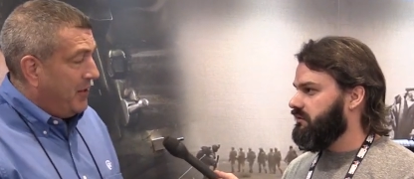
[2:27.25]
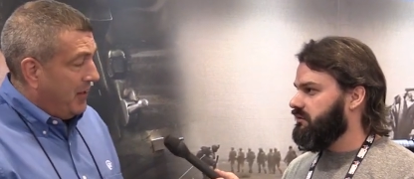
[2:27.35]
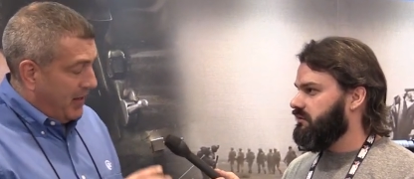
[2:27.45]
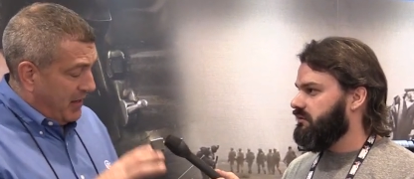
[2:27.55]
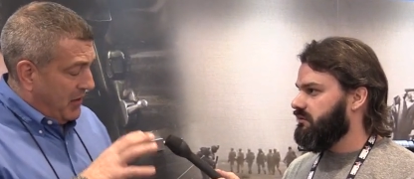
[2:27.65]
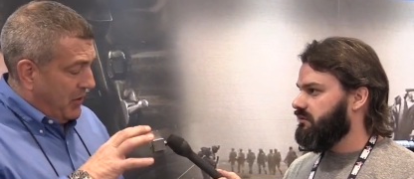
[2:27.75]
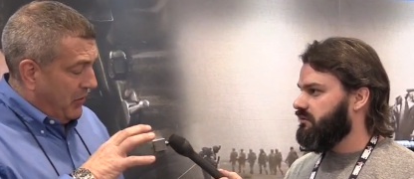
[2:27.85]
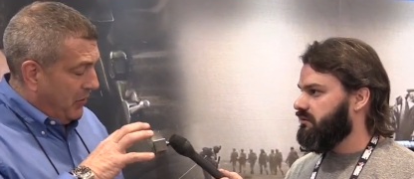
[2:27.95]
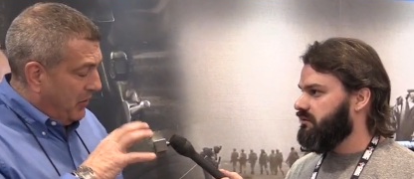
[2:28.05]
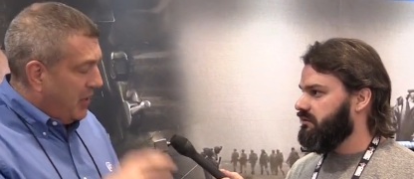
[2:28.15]
Speaker 1: thing.
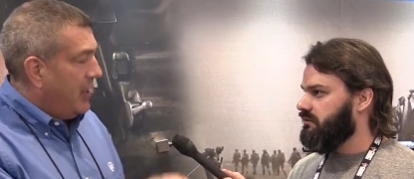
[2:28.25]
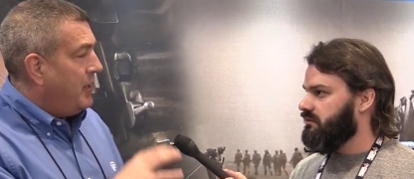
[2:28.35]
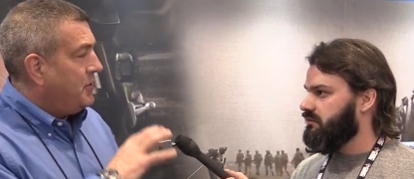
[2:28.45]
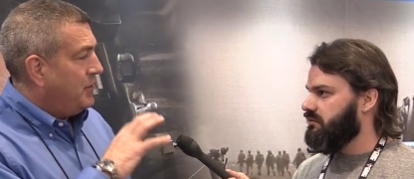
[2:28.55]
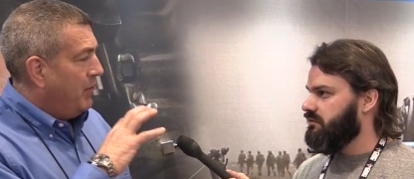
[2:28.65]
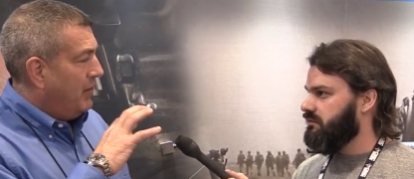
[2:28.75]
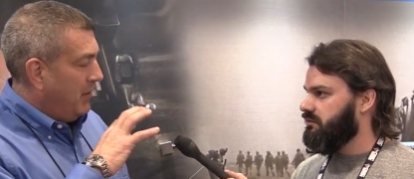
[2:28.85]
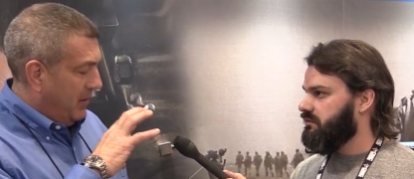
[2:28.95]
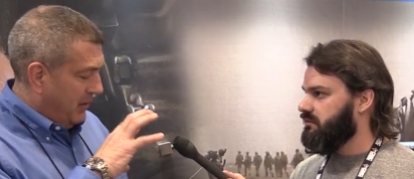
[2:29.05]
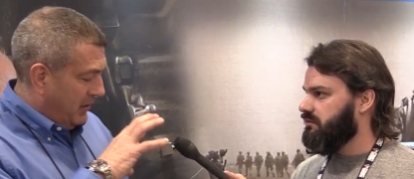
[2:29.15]
These
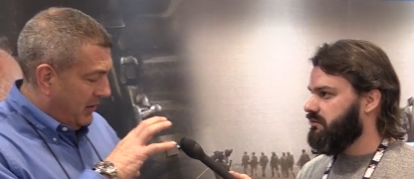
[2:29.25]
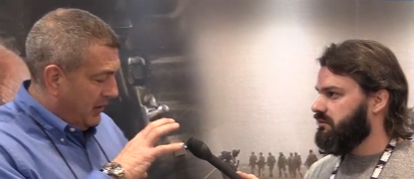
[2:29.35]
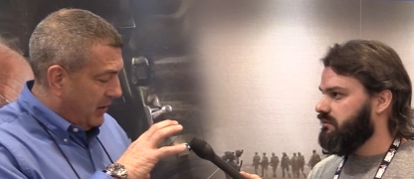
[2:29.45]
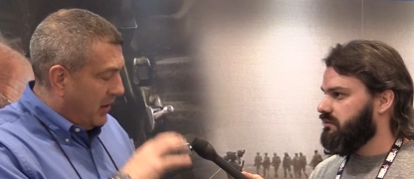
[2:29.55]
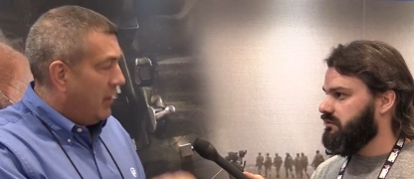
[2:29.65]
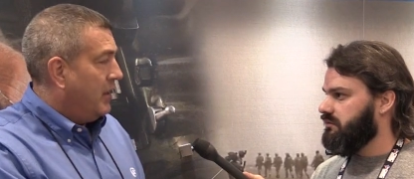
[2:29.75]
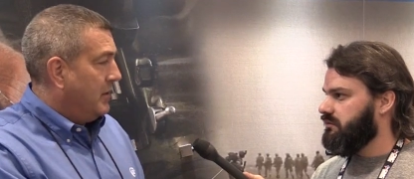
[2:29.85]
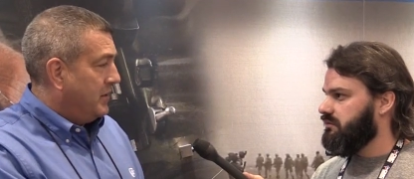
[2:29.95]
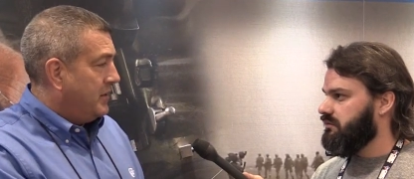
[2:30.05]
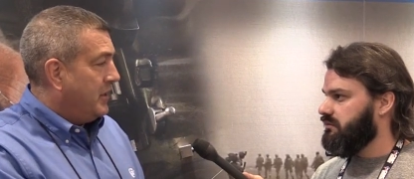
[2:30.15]

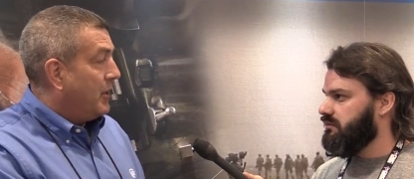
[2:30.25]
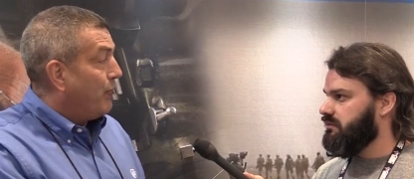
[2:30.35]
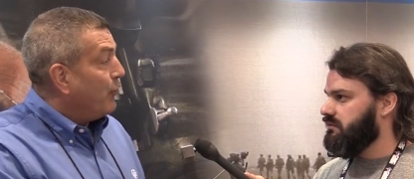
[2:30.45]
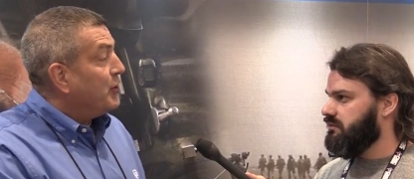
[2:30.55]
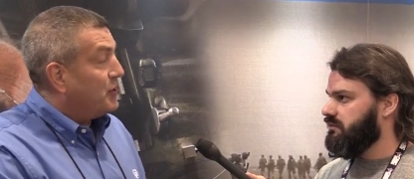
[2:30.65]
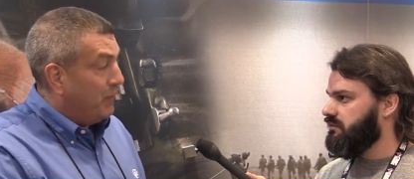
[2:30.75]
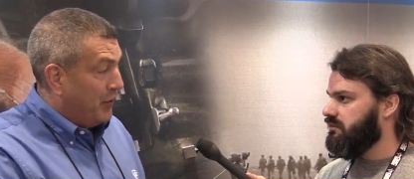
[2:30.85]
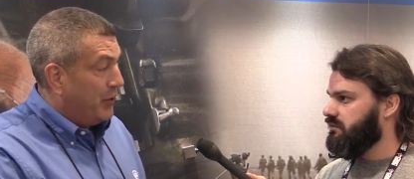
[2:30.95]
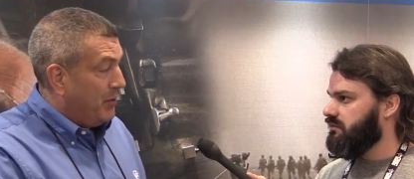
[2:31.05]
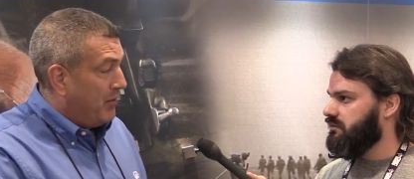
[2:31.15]
guns that are for the
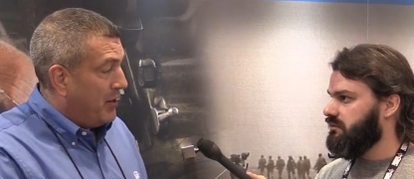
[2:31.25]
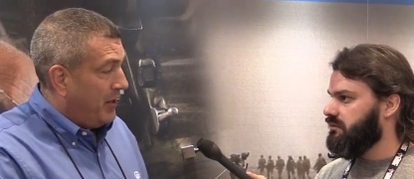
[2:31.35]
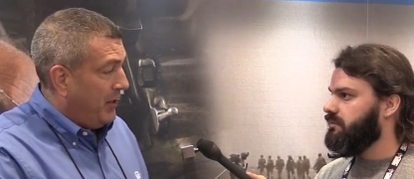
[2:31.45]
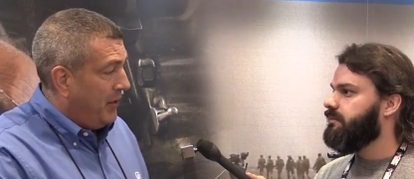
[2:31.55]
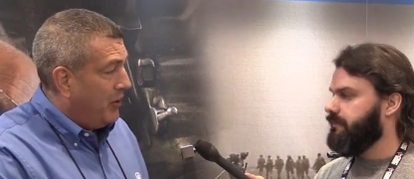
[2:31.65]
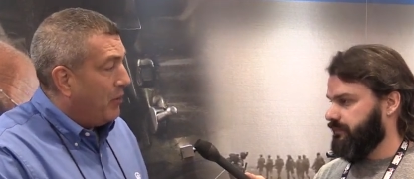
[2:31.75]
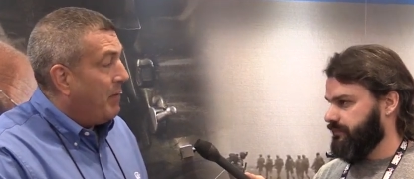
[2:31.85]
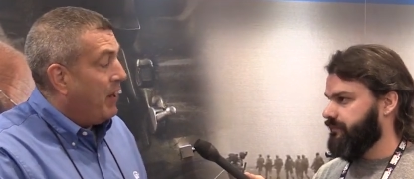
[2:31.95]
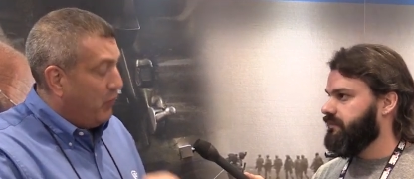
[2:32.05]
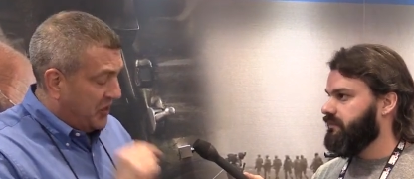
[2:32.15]
civilian market are
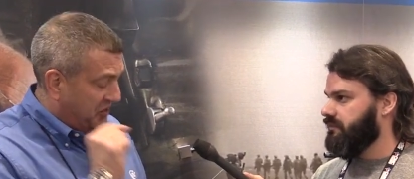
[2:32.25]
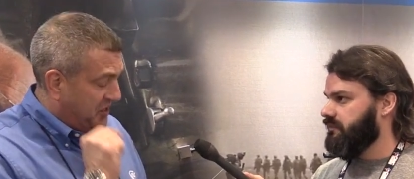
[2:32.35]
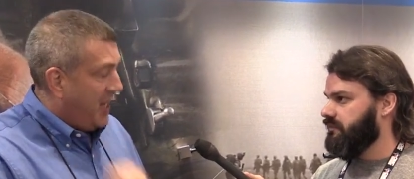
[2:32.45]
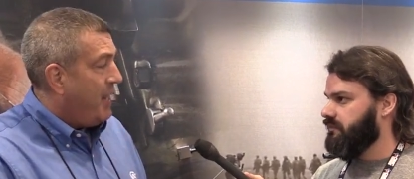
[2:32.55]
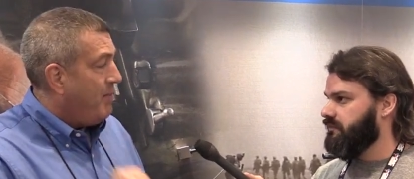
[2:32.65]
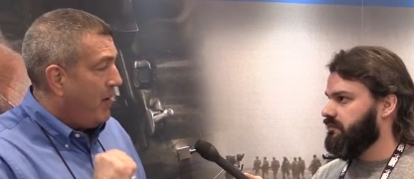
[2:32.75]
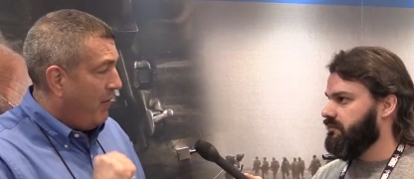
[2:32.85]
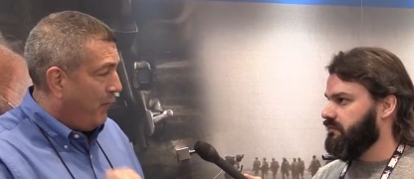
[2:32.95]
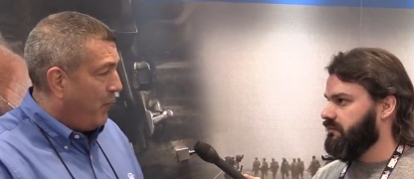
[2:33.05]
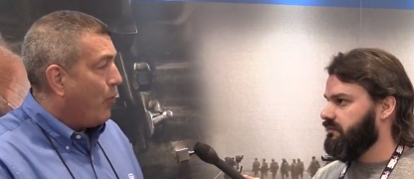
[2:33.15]
made with the same
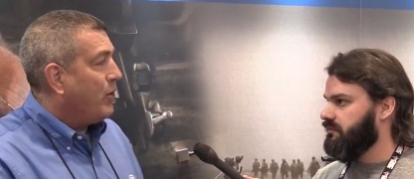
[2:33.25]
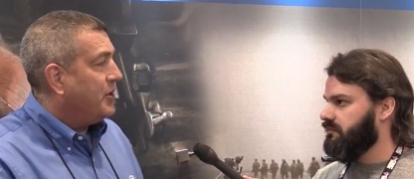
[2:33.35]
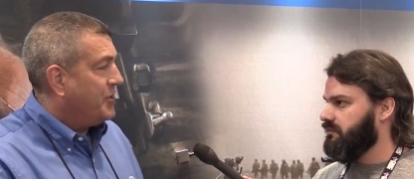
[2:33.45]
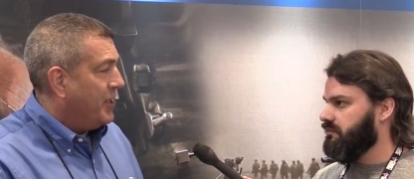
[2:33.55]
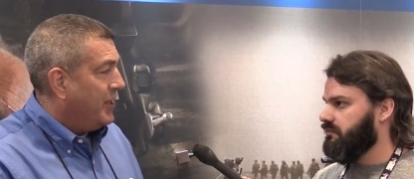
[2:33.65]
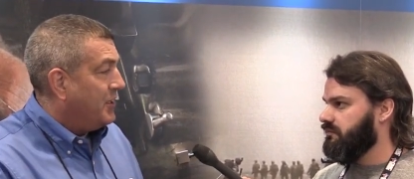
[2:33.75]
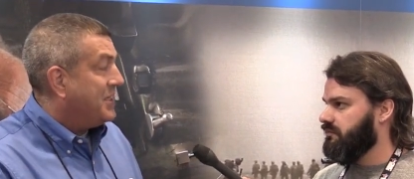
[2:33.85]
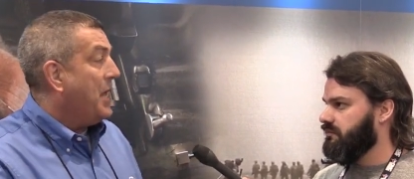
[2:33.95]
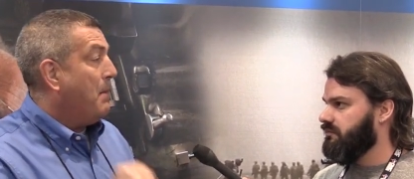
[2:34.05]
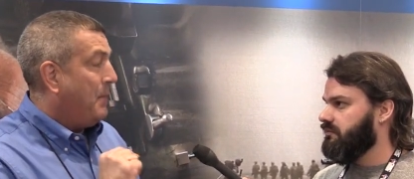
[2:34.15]
forgings and